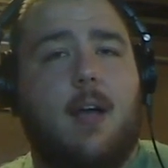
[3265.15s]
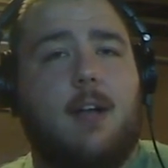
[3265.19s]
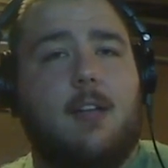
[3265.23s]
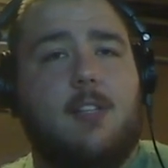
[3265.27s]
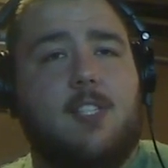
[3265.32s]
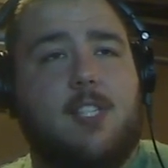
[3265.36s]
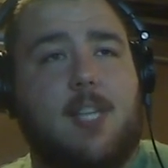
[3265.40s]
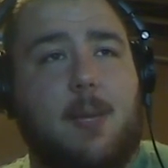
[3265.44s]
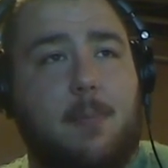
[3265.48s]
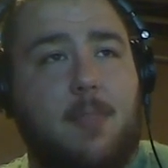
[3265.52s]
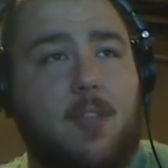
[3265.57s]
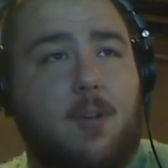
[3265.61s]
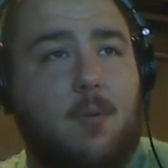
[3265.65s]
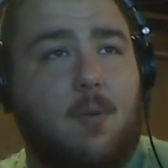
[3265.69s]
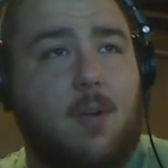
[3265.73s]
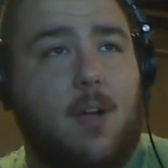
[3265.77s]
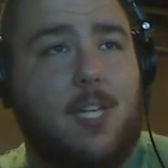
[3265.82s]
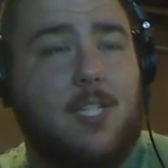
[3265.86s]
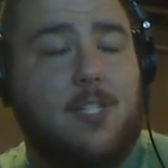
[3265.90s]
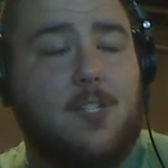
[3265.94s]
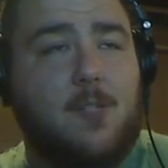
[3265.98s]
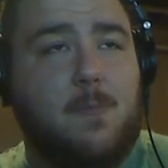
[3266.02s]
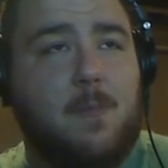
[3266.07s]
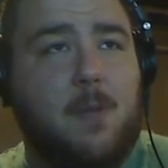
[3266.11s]
Some of their
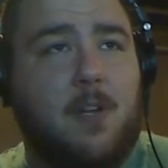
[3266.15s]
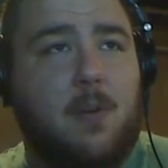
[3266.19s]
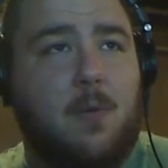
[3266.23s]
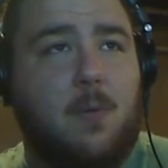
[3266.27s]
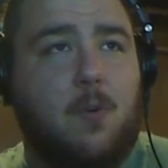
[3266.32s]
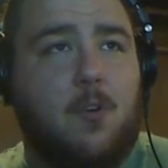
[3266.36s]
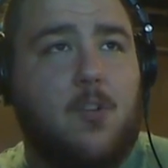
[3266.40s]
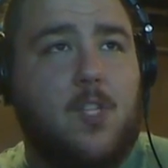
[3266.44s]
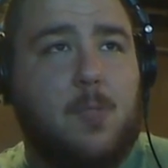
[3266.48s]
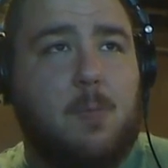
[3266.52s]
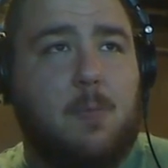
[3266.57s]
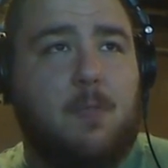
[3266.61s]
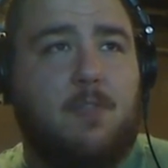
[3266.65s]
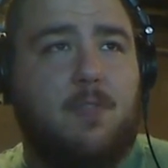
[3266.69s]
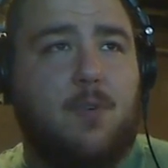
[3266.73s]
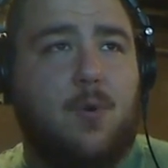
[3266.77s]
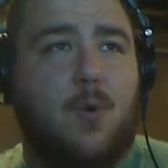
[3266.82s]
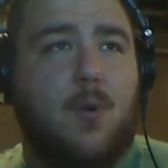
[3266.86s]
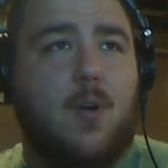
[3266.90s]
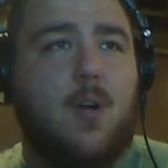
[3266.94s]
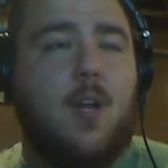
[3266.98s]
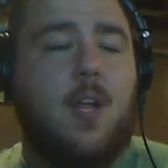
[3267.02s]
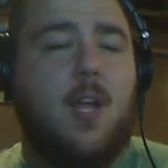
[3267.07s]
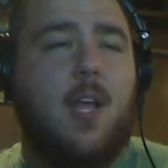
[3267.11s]
roster has been to Worlds
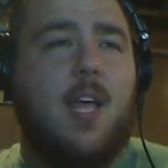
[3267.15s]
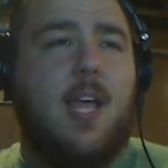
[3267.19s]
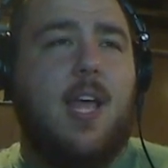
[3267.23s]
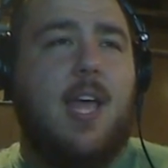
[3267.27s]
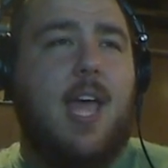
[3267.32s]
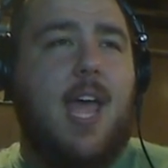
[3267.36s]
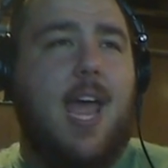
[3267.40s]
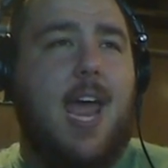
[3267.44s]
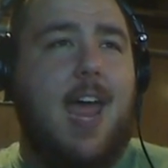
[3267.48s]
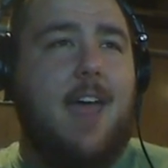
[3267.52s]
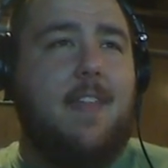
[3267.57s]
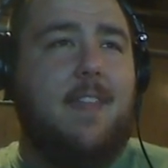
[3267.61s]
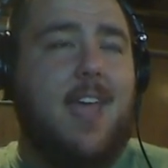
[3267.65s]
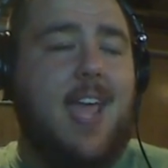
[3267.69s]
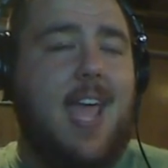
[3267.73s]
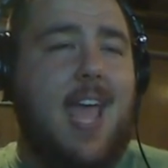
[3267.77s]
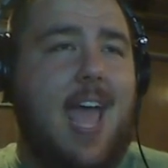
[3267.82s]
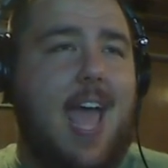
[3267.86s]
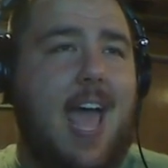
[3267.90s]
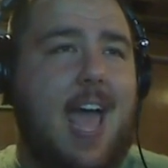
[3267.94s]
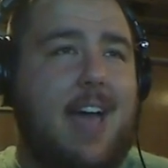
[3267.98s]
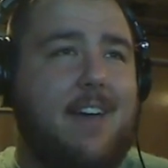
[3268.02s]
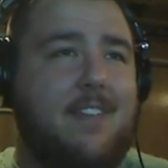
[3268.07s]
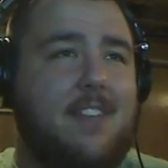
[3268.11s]
before, and they
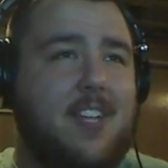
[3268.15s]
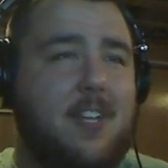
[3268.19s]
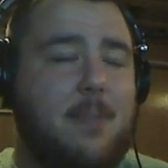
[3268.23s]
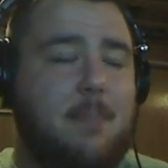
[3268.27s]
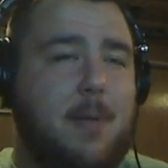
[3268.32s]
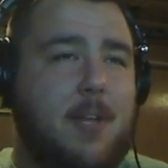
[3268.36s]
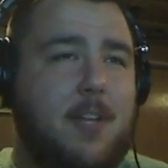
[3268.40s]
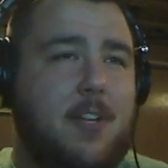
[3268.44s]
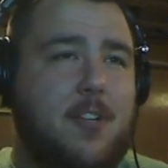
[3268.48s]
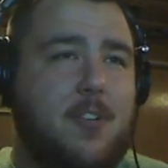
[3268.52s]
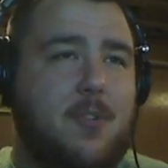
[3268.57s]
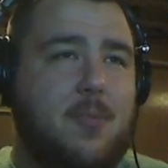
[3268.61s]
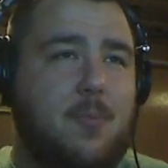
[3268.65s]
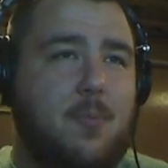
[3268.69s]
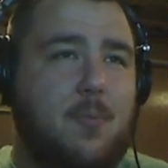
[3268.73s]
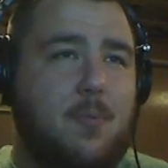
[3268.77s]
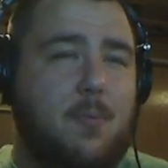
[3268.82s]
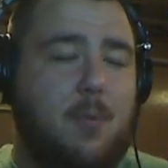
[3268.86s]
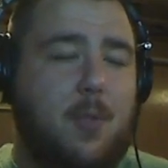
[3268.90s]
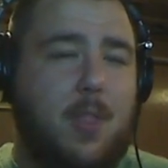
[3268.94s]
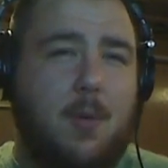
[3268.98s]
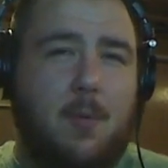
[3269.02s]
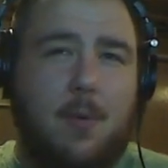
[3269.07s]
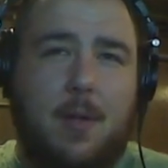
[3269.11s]
haven't been to...
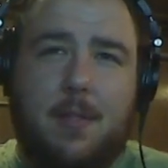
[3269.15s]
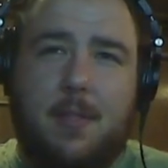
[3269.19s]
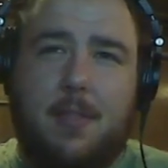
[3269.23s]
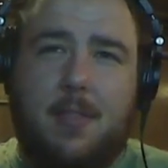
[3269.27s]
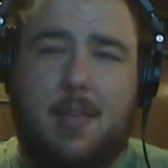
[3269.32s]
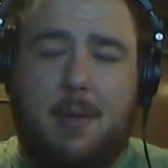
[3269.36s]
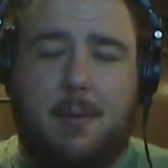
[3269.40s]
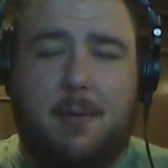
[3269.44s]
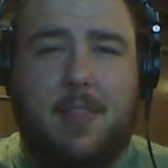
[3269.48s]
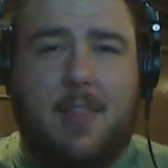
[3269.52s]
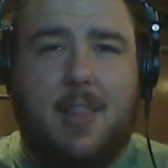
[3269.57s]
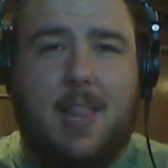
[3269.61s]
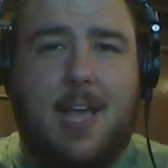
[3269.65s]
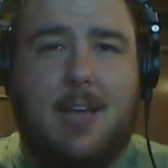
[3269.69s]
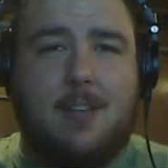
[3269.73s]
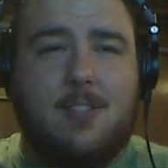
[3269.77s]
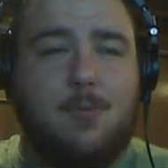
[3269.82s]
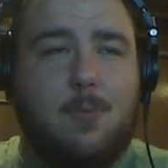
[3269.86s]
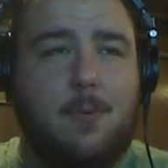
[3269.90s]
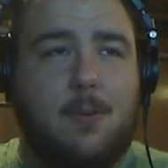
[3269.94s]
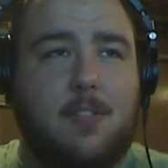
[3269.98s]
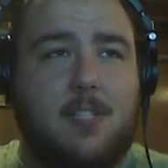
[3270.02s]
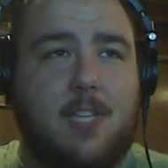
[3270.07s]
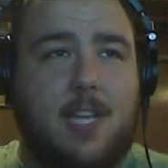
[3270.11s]
But they were at the
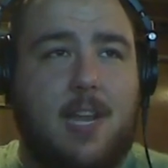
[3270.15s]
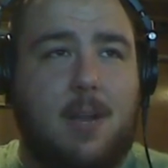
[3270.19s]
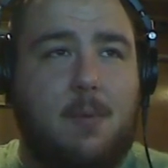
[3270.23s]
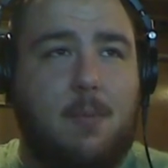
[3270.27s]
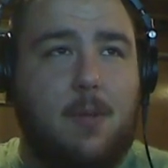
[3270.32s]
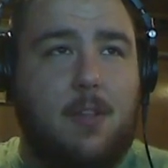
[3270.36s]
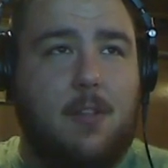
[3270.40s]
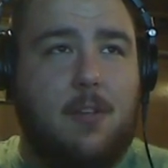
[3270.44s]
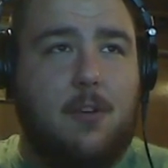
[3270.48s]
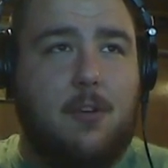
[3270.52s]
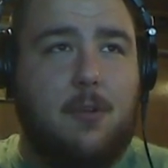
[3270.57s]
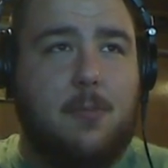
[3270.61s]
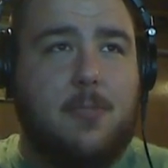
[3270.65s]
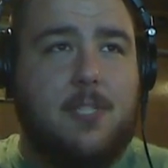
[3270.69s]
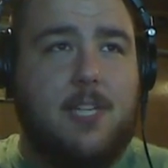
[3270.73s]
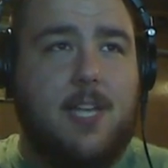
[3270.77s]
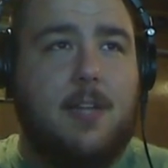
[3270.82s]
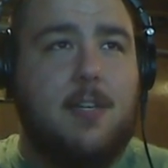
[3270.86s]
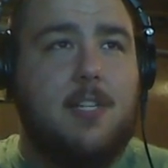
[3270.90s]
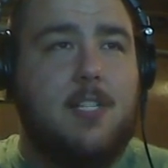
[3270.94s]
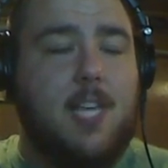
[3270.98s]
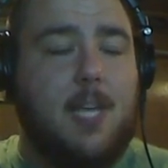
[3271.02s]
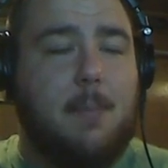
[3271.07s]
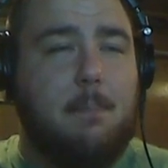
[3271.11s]
last Worlds, and they did well in group
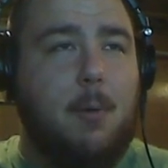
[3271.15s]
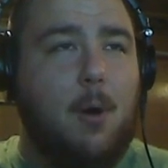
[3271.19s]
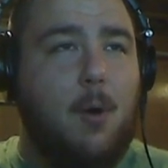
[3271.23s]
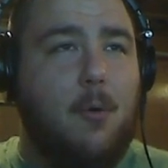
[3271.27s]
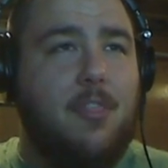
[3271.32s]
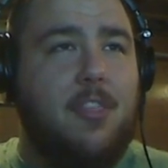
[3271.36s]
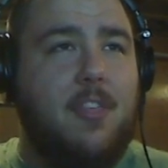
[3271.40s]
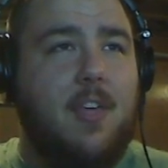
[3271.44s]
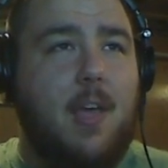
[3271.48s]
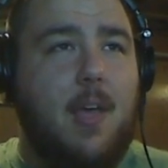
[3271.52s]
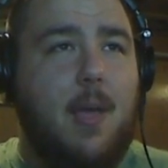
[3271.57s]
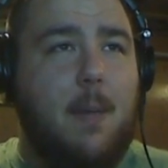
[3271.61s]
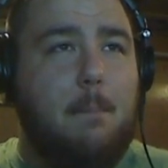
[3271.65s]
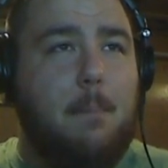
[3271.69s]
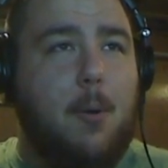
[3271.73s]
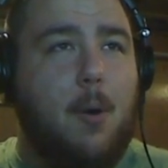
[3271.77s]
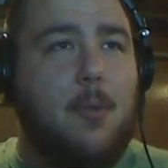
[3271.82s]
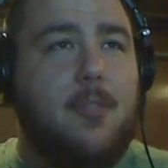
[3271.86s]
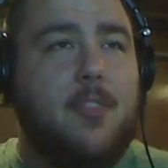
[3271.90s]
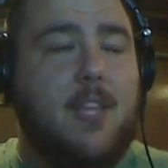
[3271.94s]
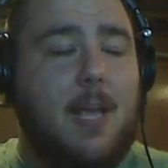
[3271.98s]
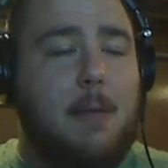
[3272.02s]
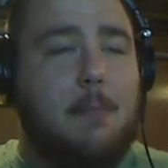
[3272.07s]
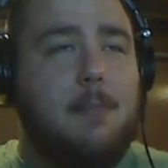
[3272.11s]
stages. Like, both
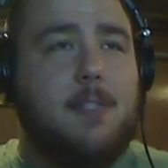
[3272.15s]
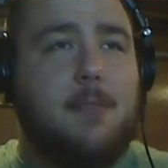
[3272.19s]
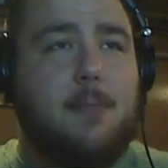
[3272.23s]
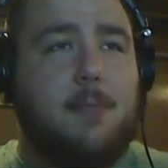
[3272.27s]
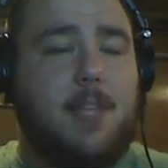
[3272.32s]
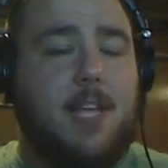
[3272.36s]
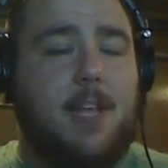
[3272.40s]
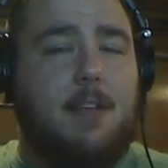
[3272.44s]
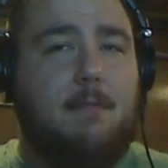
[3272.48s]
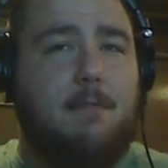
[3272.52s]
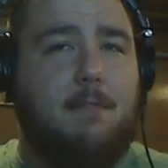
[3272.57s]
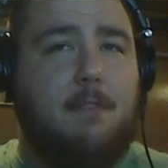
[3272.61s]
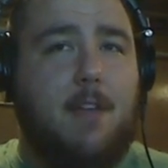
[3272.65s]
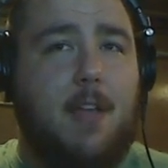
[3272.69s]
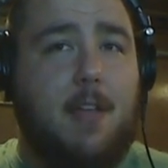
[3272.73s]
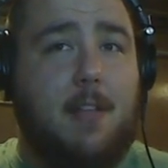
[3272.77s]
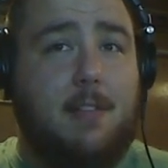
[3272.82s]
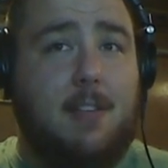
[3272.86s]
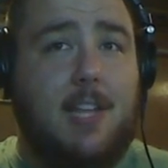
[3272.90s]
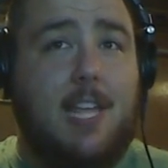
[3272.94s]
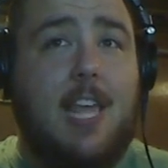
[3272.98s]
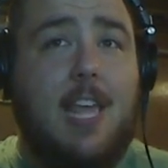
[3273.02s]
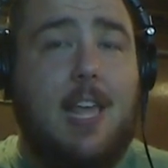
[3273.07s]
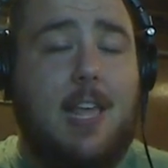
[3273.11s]
teams did
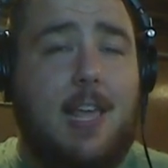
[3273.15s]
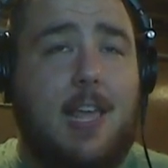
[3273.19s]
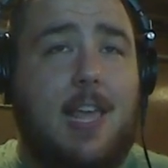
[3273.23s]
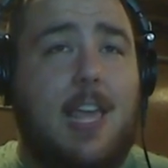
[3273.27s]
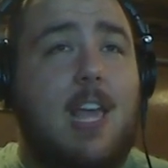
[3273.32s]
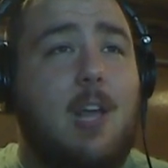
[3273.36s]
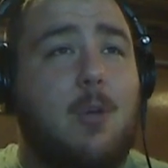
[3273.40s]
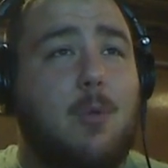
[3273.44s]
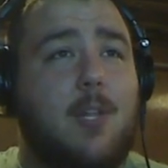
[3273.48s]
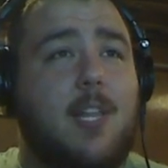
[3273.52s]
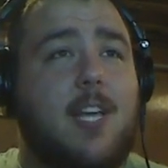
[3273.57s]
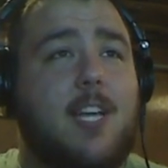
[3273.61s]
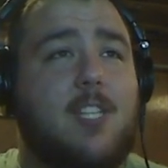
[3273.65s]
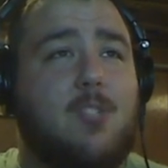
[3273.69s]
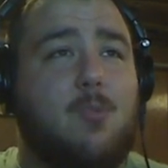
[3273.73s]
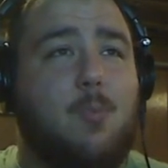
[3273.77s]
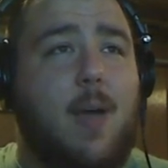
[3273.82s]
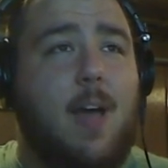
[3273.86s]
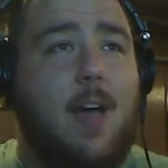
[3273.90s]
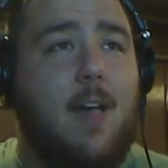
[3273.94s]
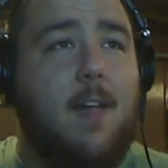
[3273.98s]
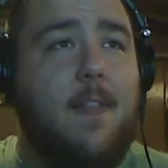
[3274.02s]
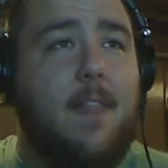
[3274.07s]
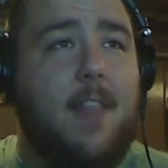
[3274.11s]
equally as
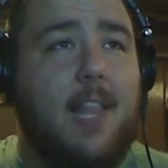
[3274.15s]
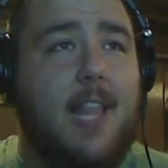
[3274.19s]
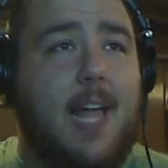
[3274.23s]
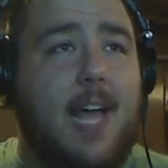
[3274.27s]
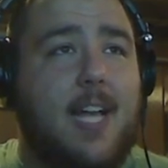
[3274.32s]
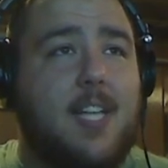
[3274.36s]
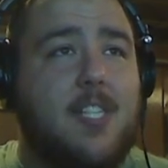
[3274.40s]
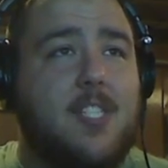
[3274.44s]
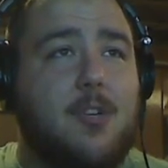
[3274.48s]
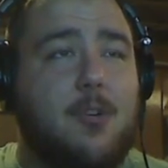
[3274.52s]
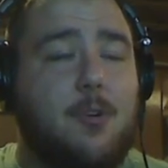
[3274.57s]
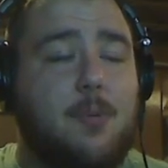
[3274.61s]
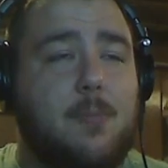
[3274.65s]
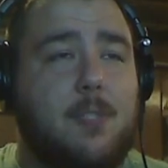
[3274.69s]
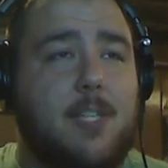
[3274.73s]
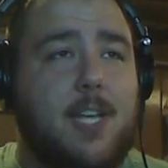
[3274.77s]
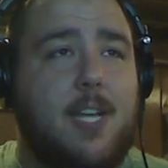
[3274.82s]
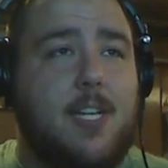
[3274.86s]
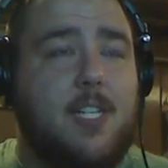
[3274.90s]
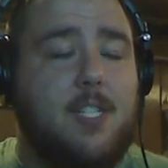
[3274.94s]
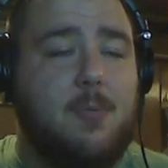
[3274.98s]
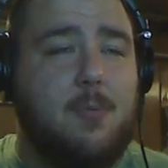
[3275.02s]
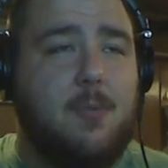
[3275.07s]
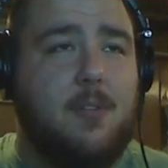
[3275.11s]
well in the last group
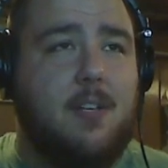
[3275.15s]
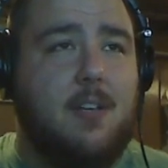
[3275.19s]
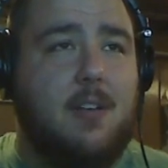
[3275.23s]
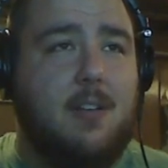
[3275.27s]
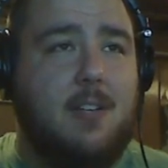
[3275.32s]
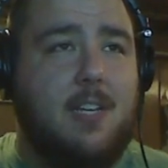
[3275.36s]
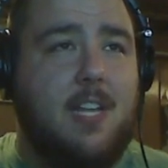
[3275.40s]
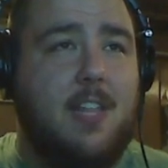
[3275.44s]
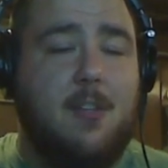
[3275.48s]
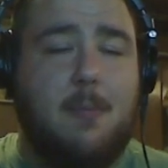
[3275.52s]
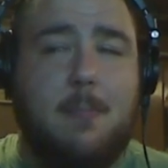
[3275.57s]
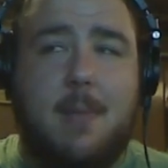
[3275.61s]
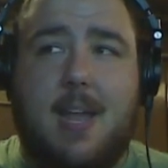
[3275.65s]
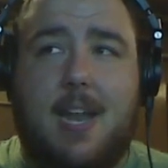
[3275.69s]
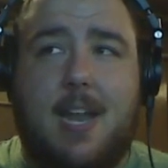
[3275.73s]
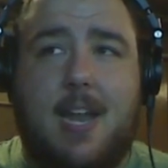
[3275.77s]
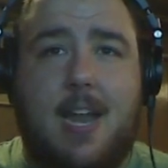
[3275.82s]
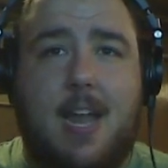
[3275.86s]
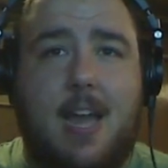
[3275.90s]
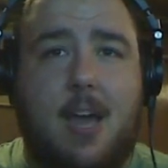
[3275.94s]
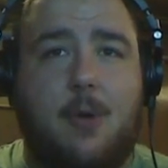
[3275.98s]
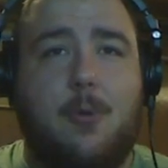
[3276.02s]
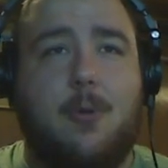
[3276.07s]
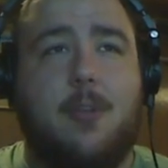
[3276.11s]
stages, where neither made it
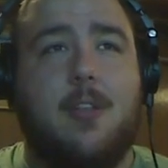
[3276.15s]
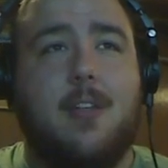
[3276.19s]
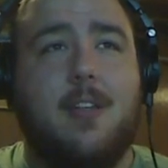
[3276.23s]
out.